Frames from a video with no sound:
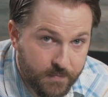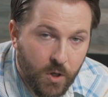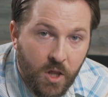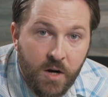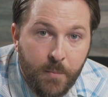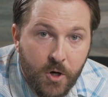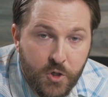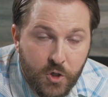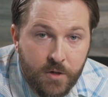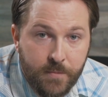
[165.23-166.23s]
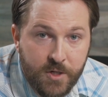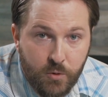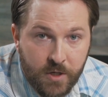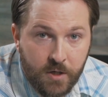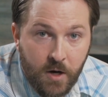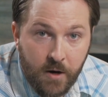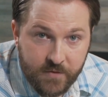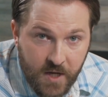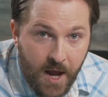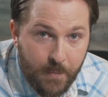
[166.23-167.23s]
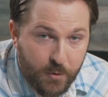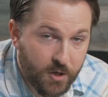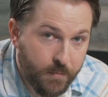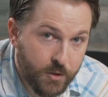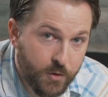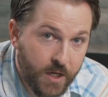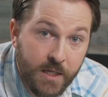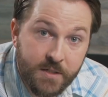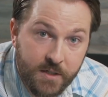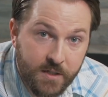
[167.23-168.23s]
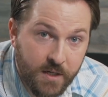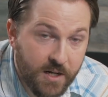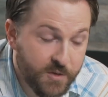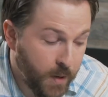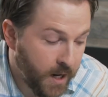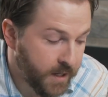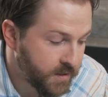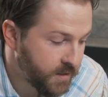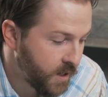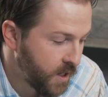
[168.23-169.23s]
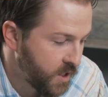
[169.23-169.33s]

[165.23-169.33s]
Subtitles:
But a lot of bars you're going to be drinking off tap. You're going to be drinking 16-ounce pints.